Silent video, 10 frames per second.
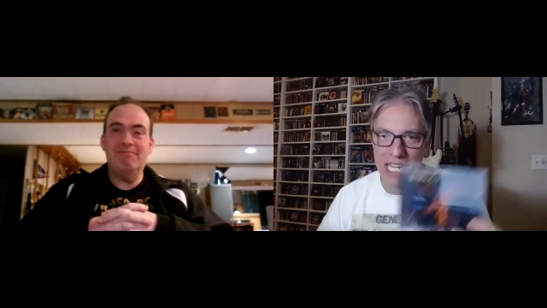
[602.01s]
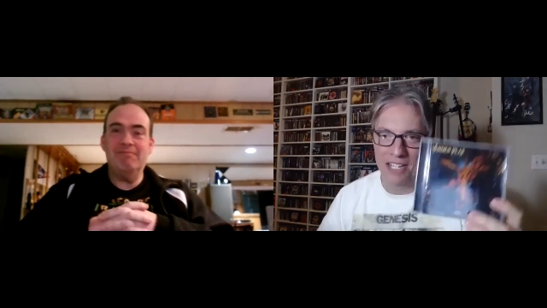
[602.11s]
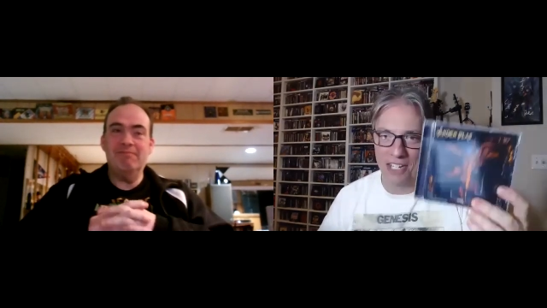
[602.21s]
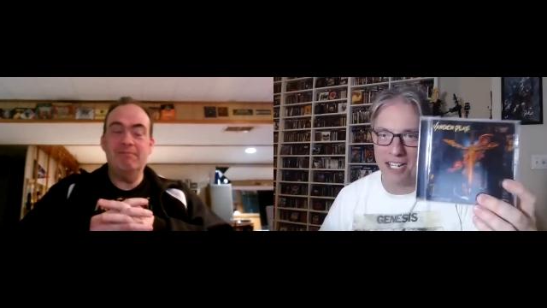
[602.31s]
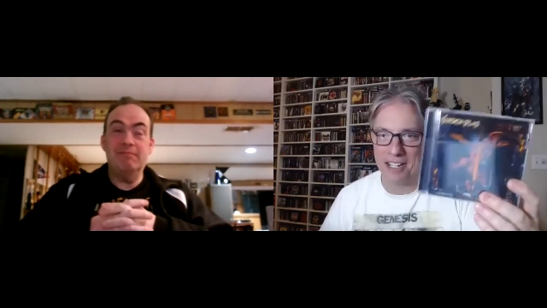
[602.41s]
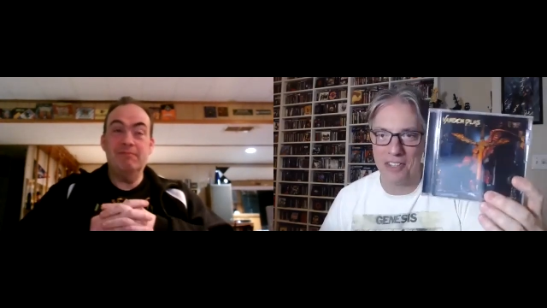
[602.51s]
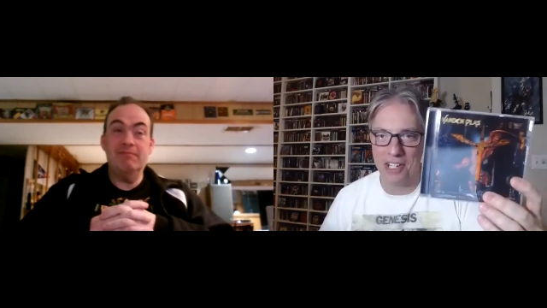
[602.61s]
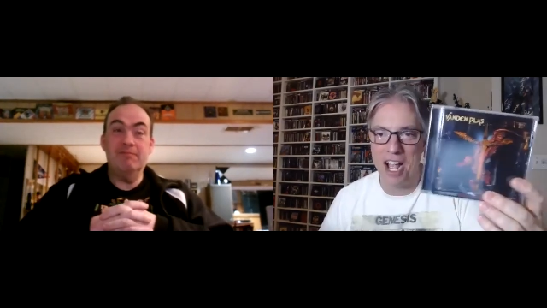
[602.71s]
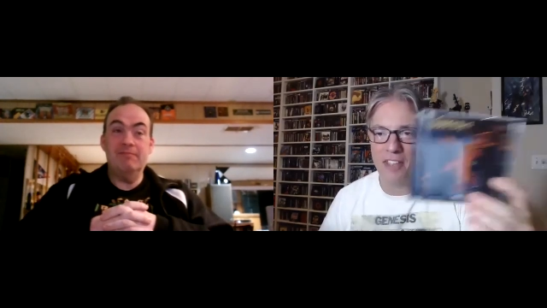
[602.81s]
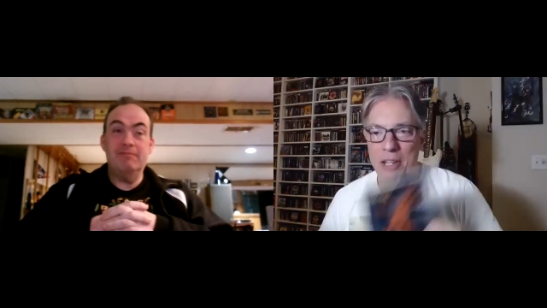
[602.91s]
Speaker 1: He's like uh, the
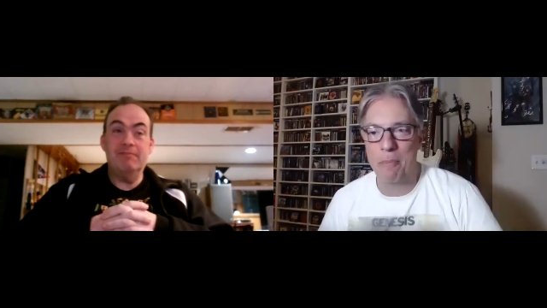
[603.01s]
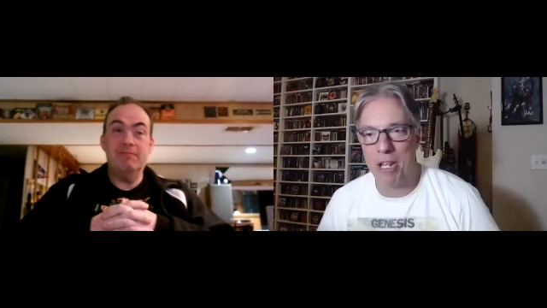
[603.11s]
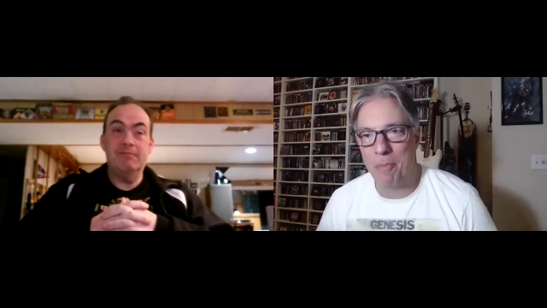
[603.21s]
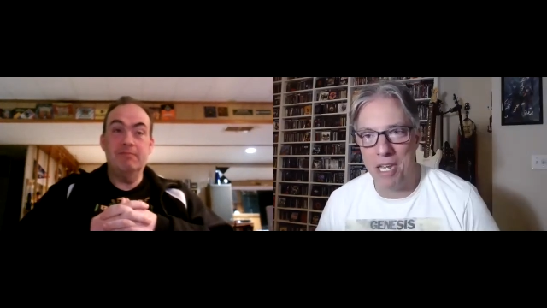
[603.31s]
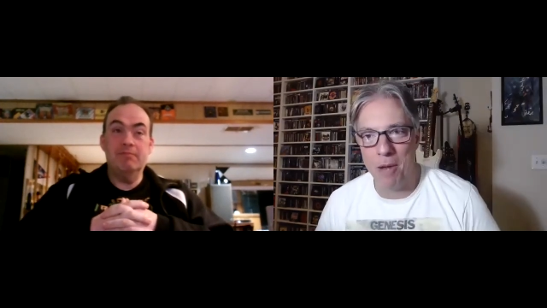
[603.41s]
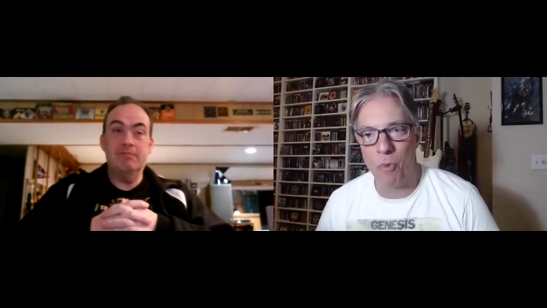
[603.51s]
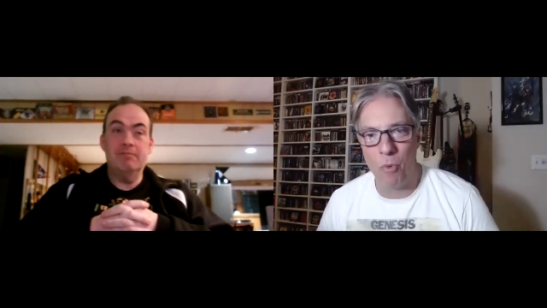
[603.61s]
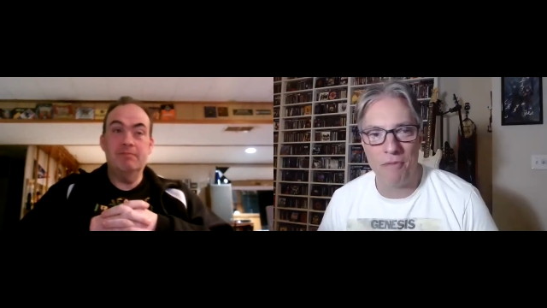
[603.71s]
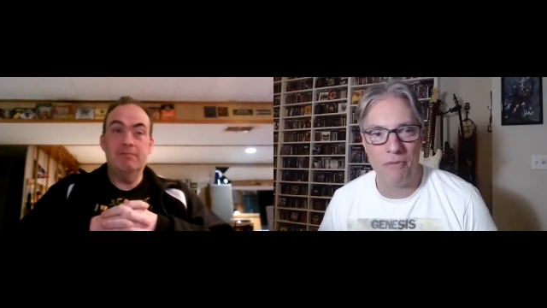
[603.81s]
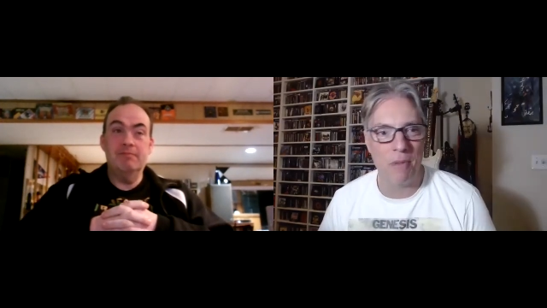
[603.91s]
God thing better be number
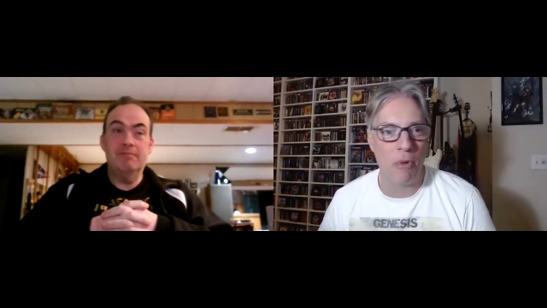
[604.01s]
one from